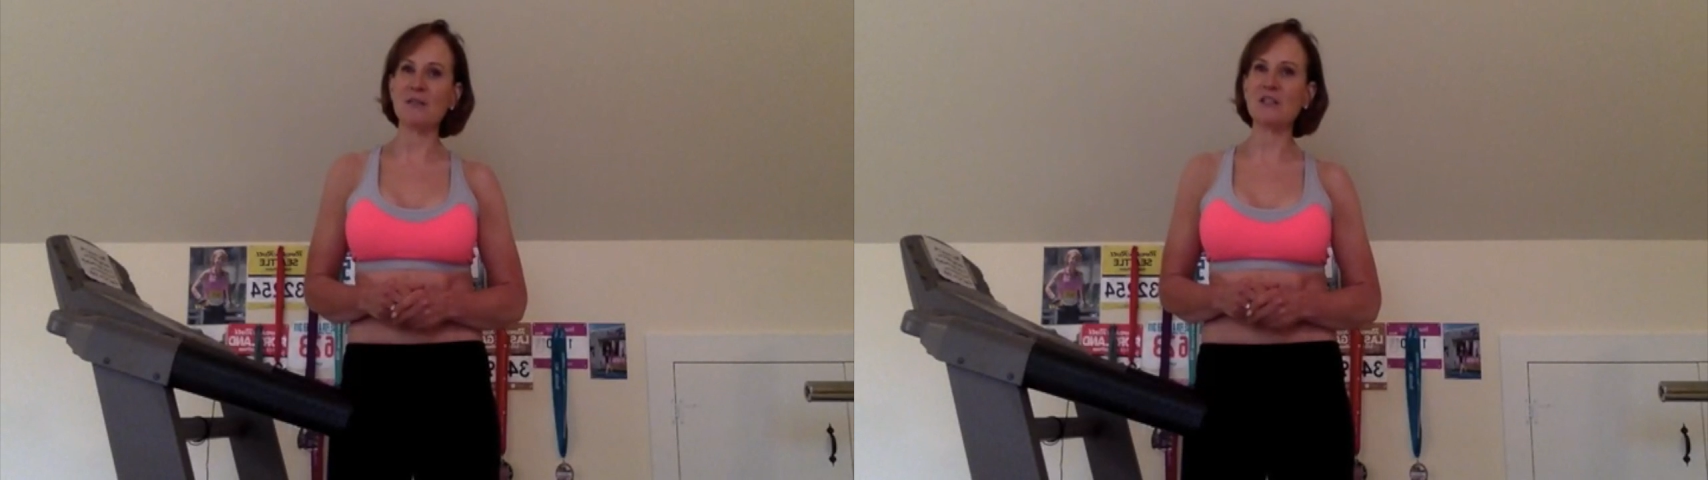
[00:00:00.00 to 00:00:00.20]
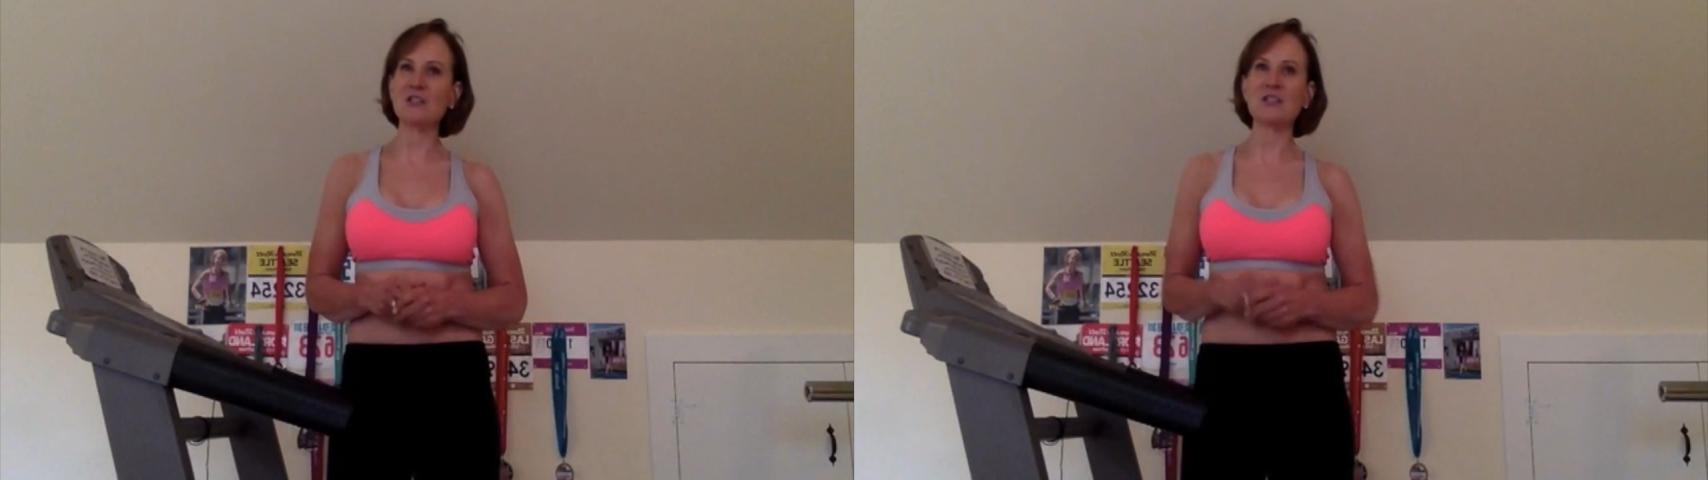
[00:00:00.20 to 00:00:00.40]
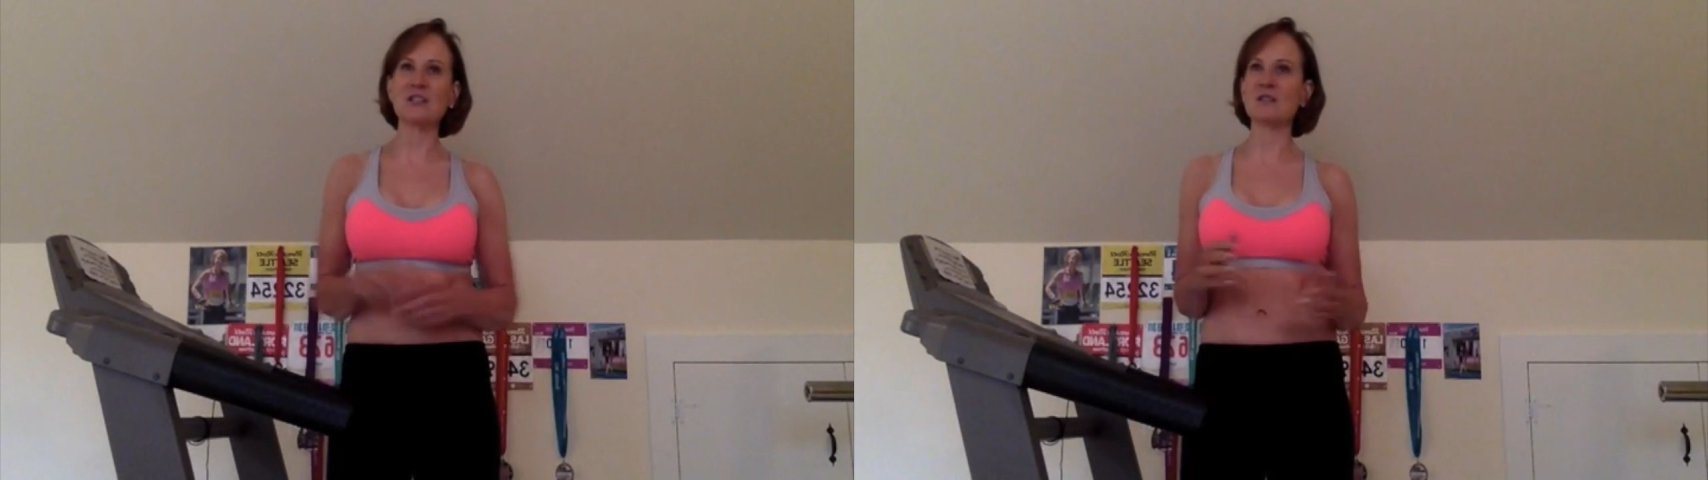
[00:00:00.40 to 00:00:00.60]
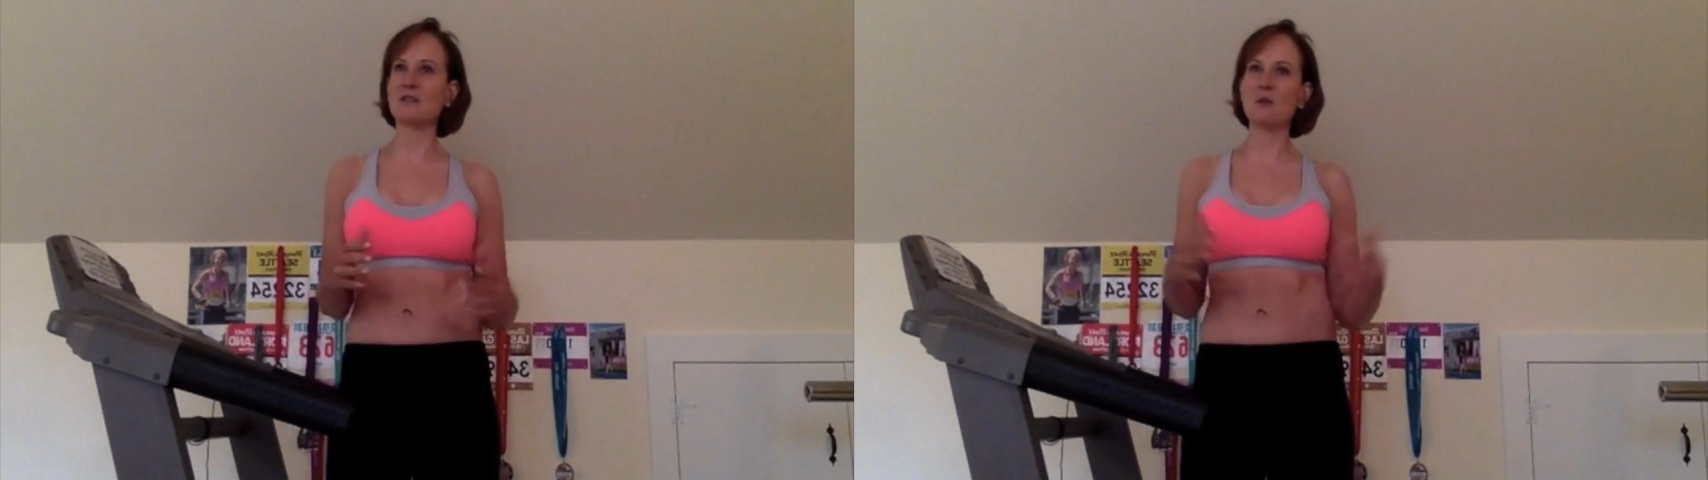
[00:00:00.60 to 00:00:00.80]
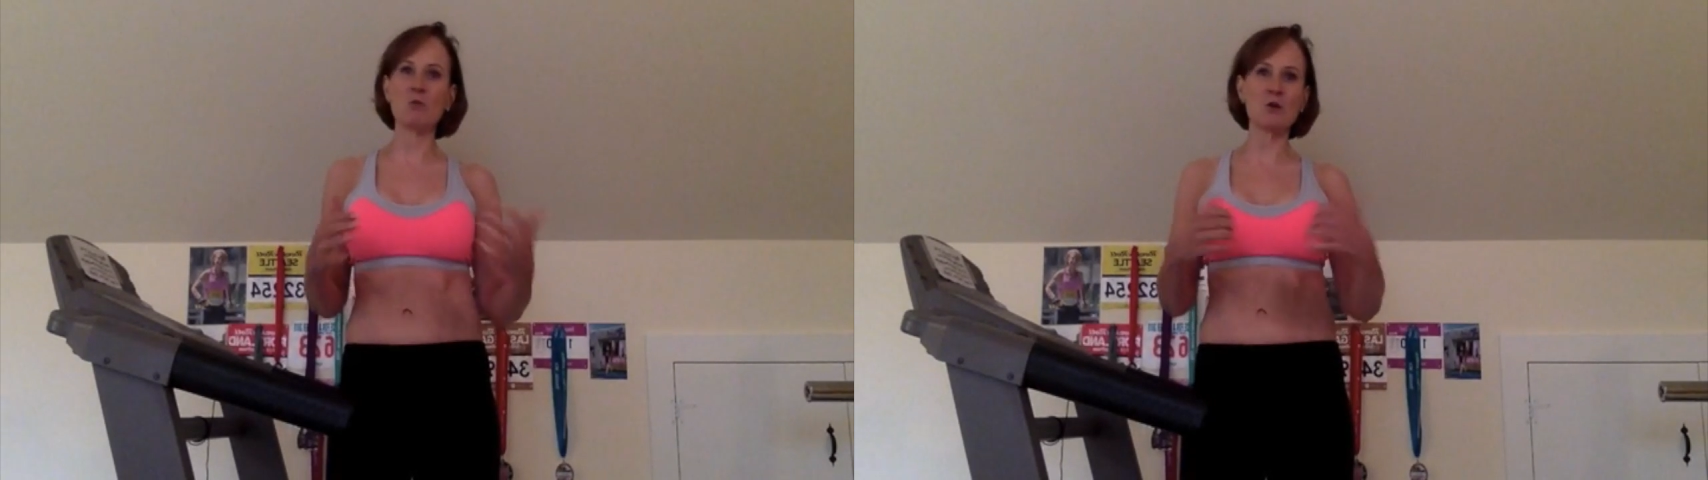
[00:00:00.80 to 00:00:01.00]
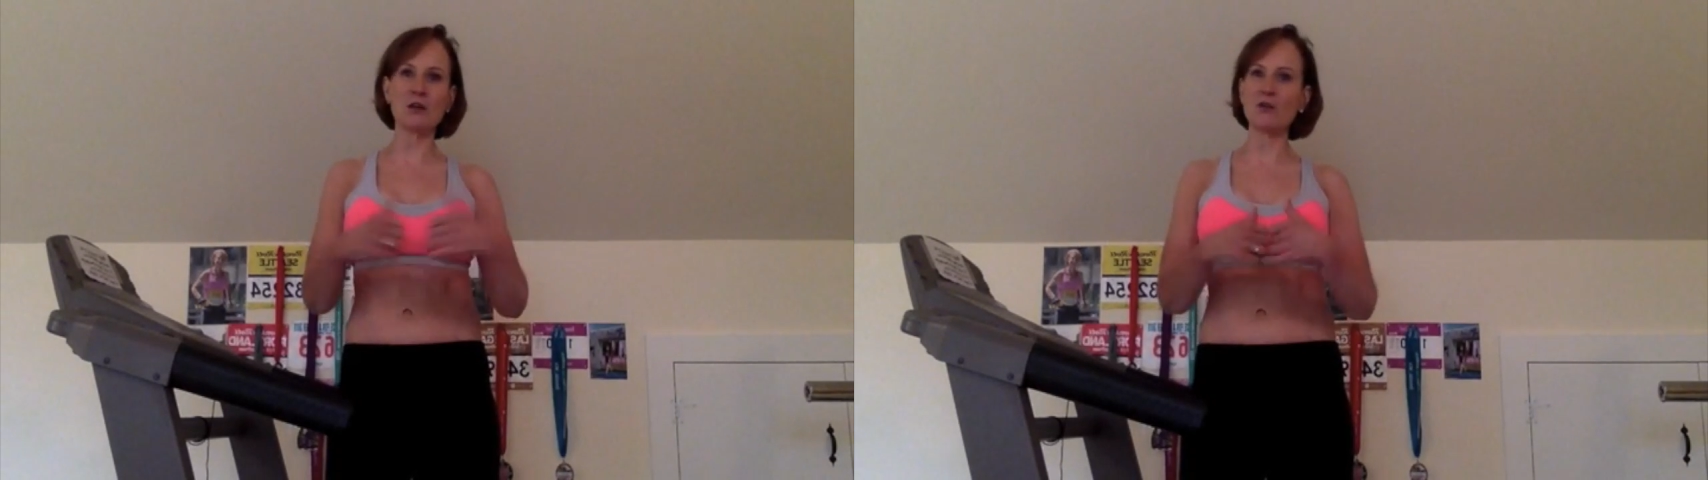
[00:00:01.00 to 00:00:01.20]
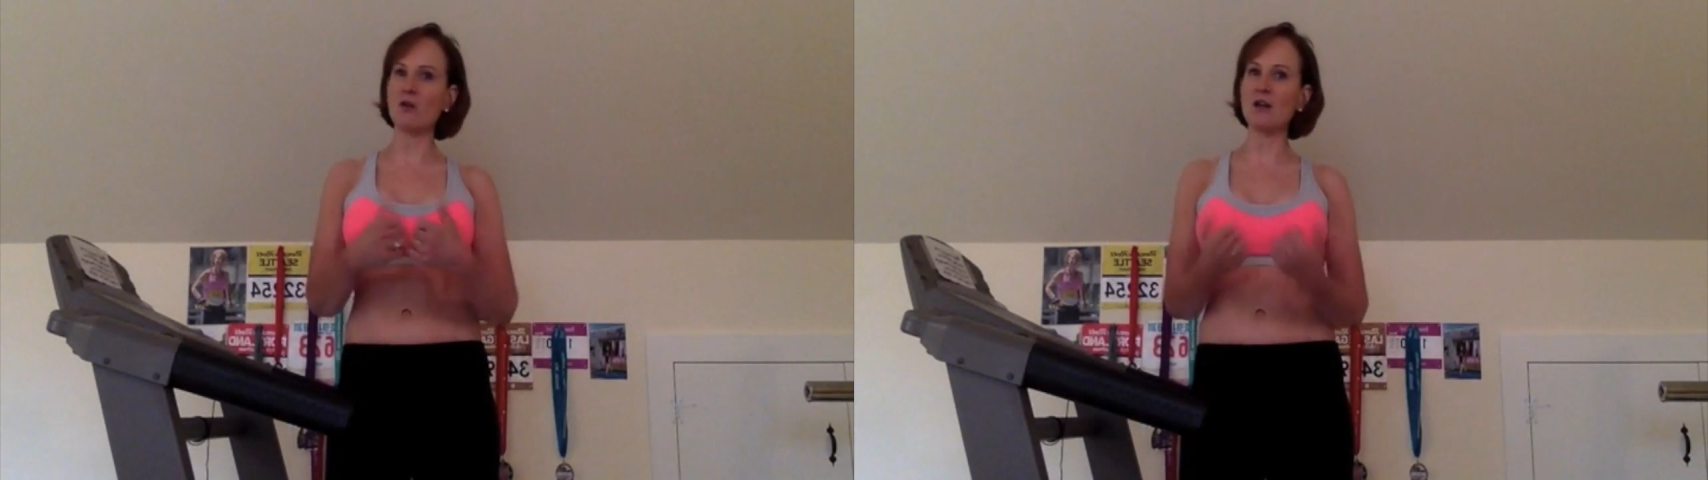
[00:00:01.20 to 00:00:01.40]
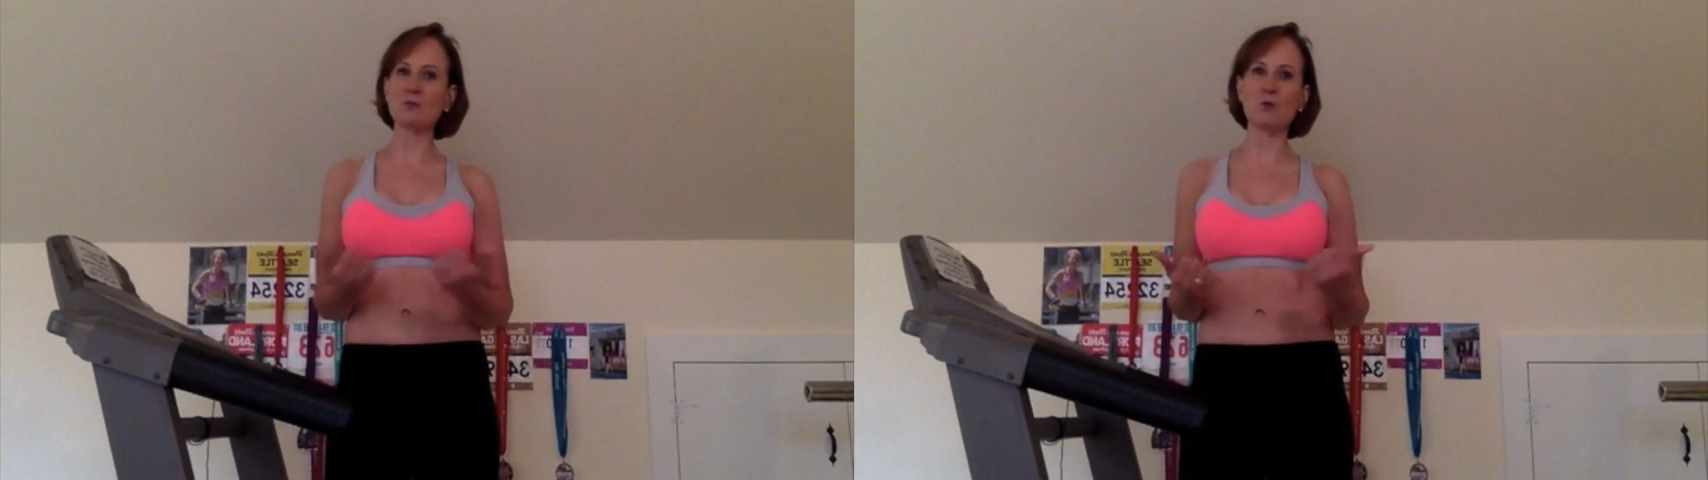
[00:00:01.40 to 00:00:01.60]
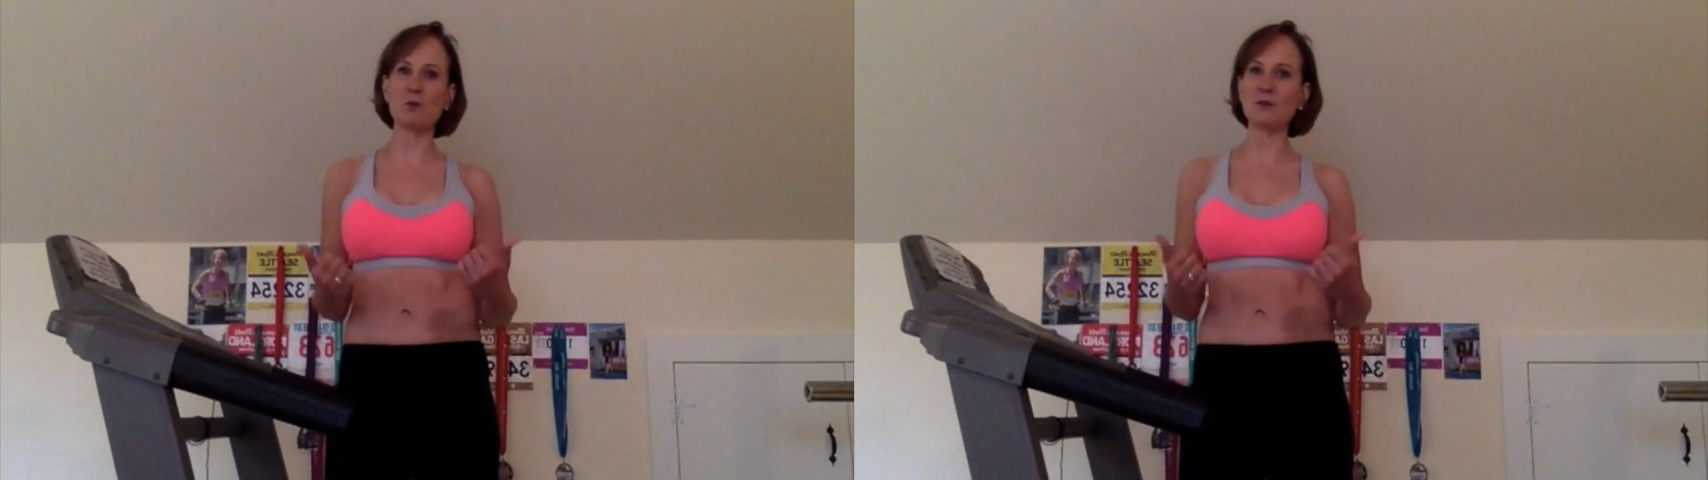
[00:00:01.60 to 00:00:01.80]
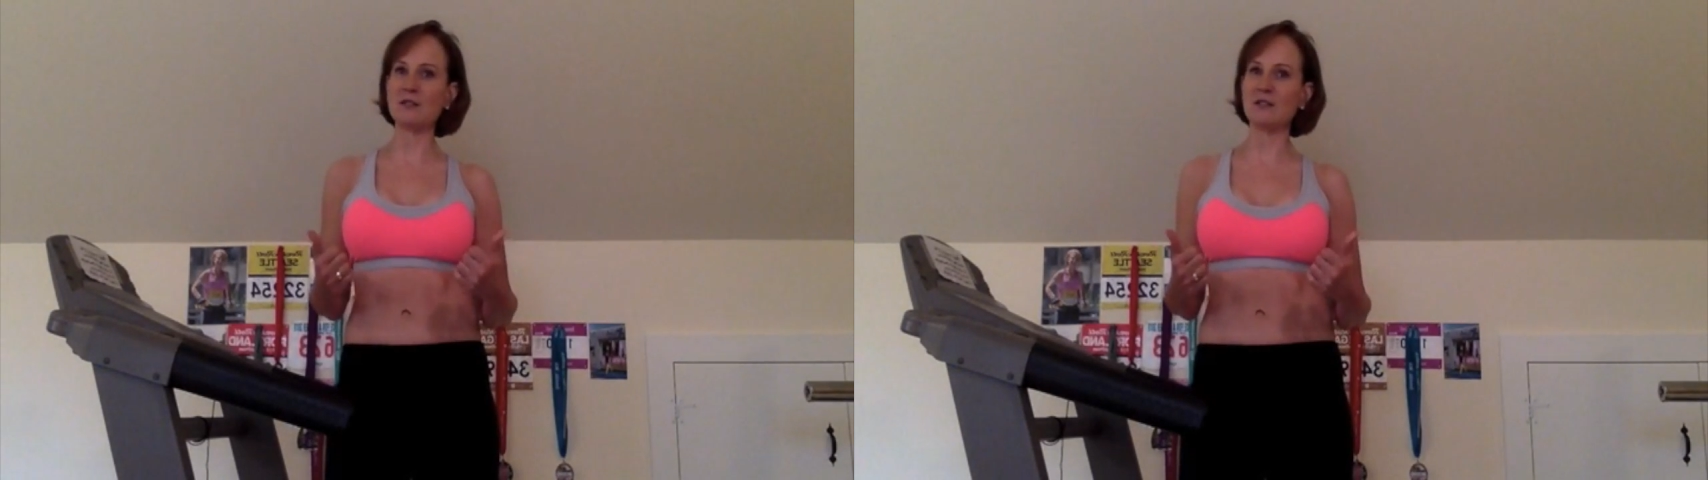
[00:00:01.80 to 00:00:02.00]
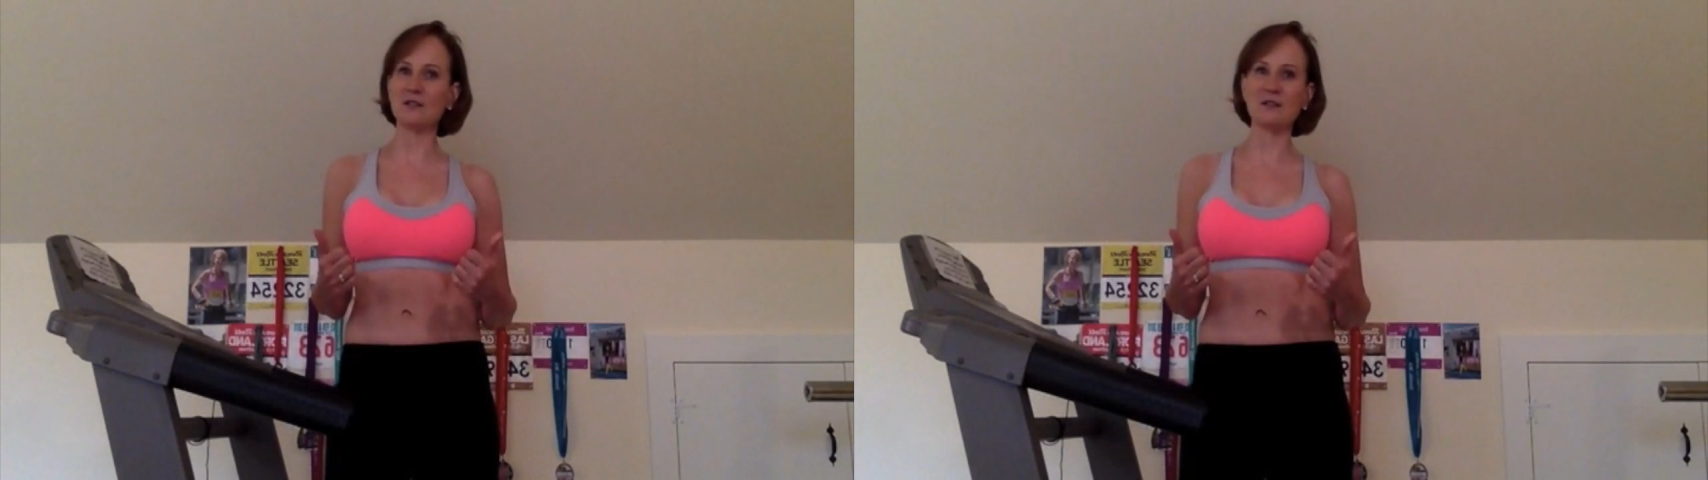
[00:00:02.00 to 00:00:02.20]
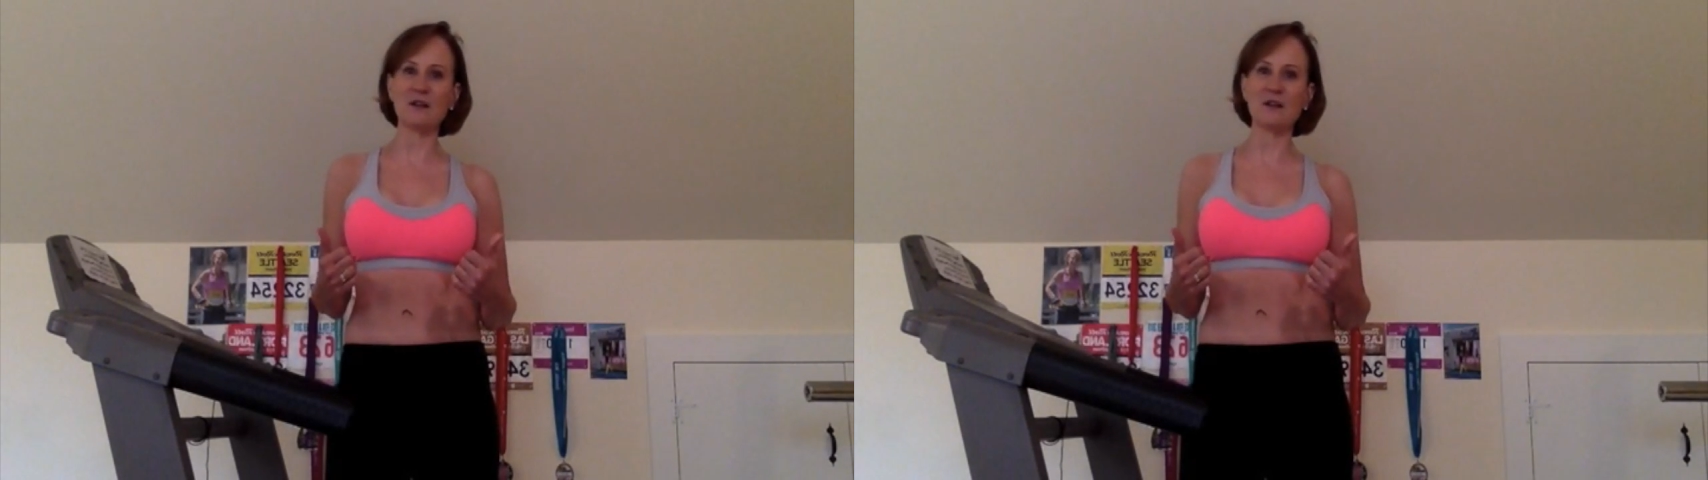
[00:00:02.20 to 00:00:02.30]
It just doesn't, they work at cross purposes.